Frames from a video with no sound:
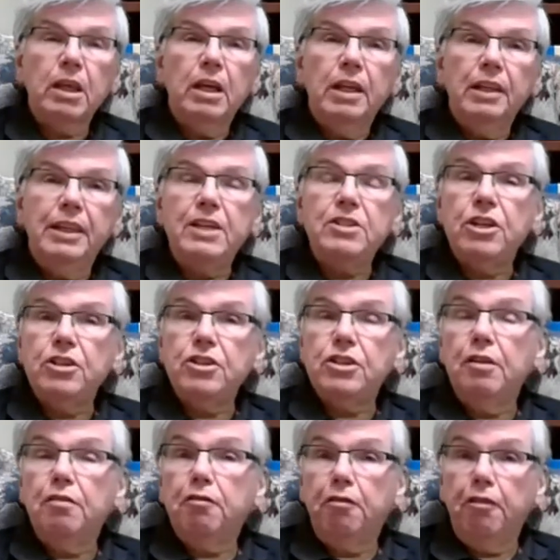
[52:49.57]
This is
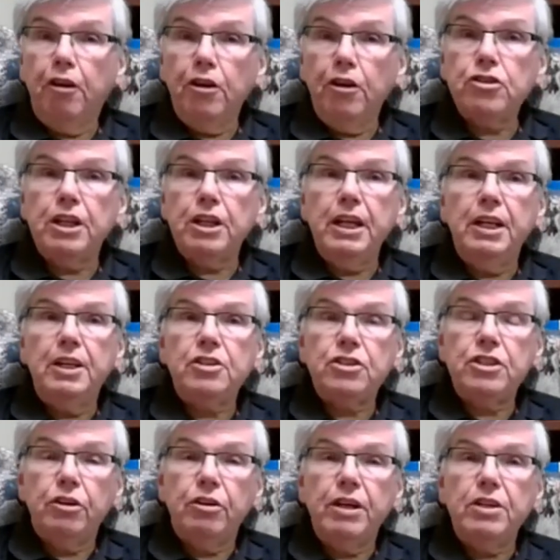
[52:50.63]
the first in a
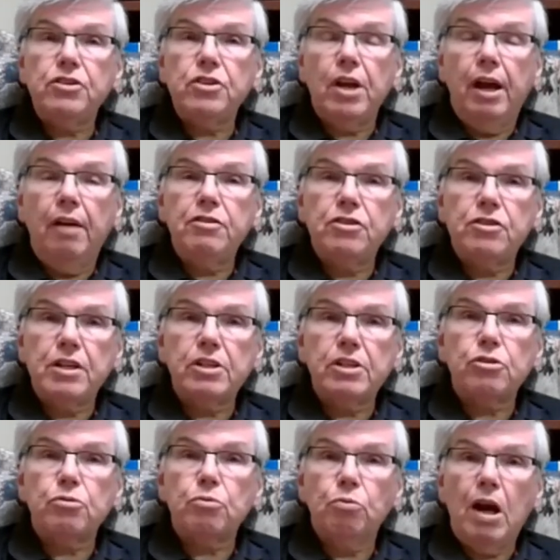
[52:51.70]
series of
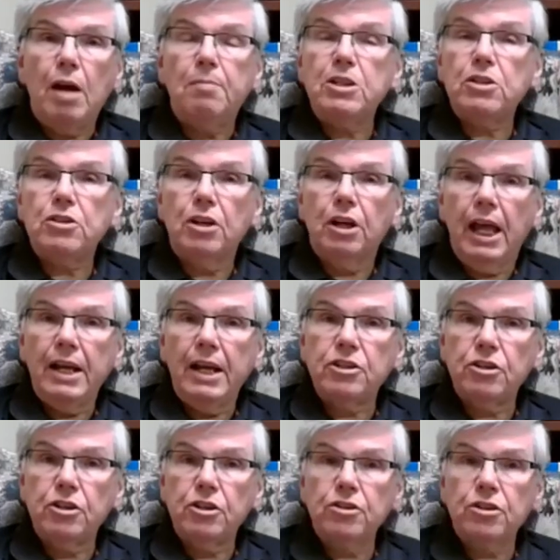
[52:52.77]
six Robinson
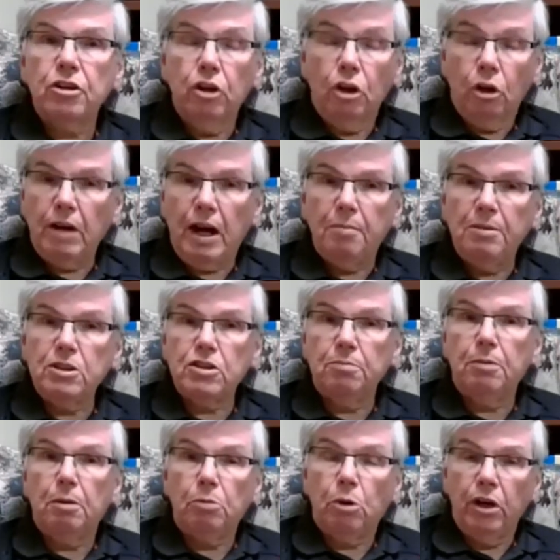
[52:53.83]
lectures, Earl Robinson
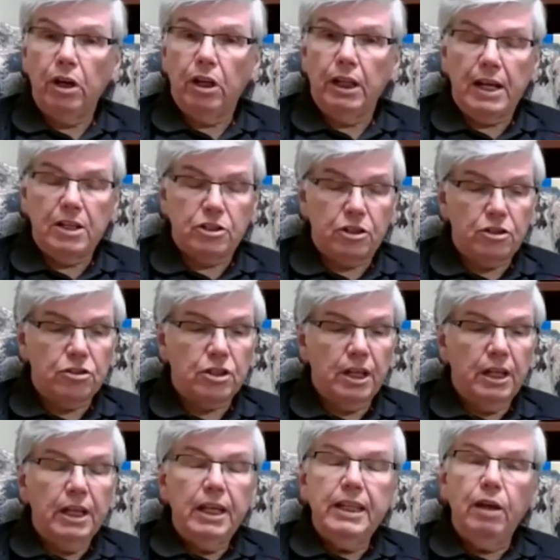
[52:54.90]
Memorial Lectures,
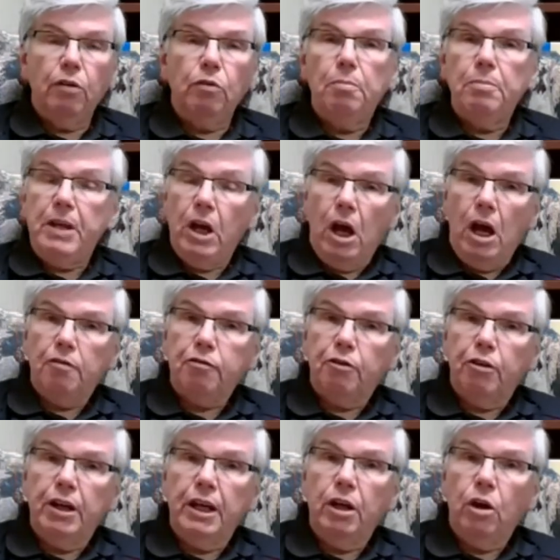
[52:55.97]
that we'll be
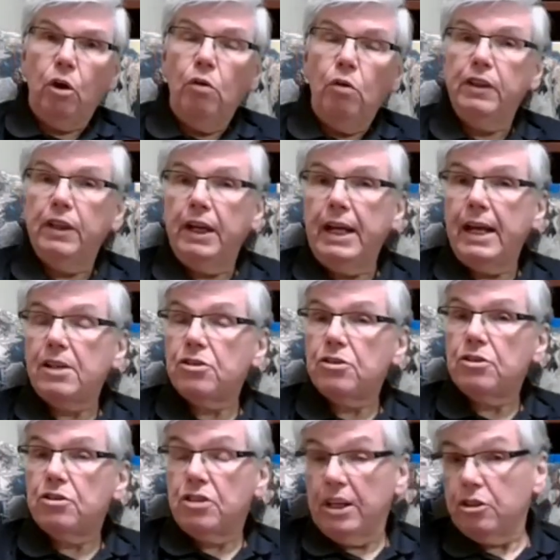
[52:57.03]
offering over the
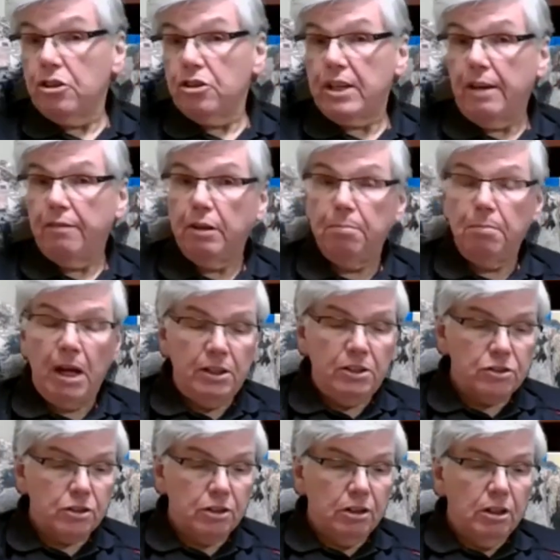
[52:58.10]
next six or seven
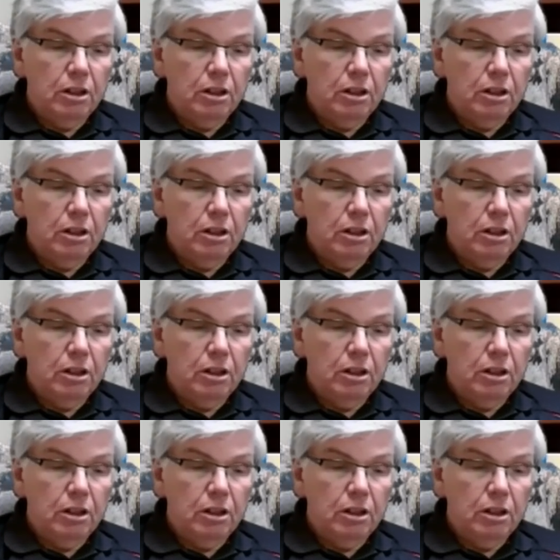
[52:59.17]
months.